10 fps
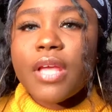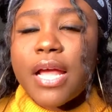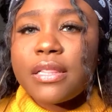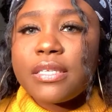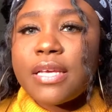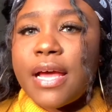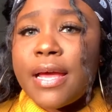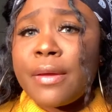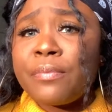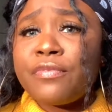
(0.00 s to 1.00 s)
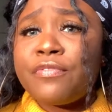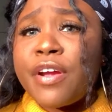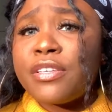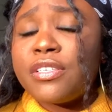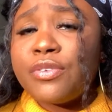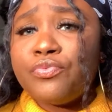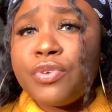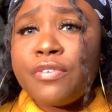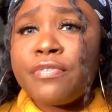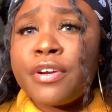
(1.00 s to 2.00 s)
at the time, Francine
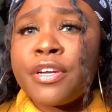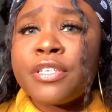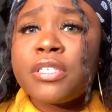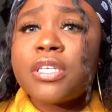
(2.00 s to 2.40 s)
Rivers,